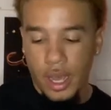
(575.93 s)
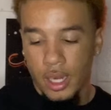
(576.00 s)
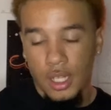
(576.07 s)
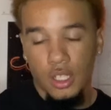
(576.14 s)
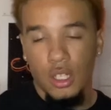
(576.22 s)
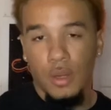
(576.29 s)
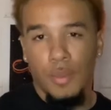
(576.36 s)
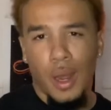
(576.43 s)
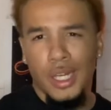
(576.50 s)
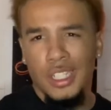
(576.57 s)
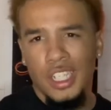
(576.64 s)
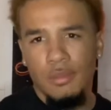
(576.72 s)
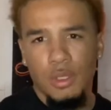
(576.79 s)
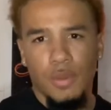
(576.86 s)
these are probably the
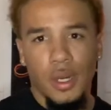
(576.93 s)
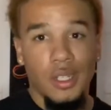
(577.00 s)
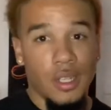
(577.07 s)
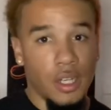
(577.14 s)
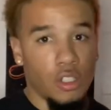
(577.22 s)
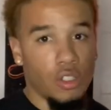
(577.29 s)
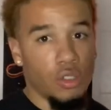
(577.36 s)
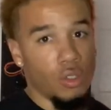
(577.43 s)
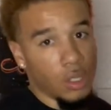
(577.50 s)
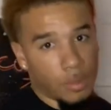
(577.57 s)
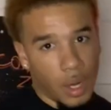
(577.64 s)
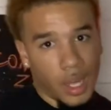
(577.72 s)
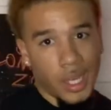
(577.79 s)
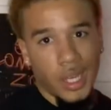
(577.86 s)
cheapest pair of designer shoes you can
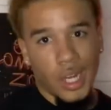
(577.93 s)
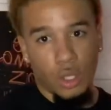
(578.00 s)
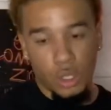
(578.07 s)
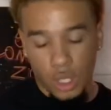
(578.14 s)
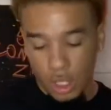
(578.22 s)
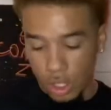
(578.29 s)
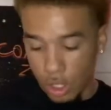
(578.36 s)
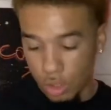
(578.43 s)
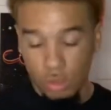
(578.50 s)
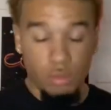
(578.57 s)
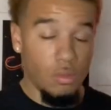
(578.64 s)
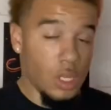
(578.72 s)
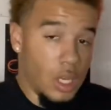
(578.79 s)
probably get out there, you know, so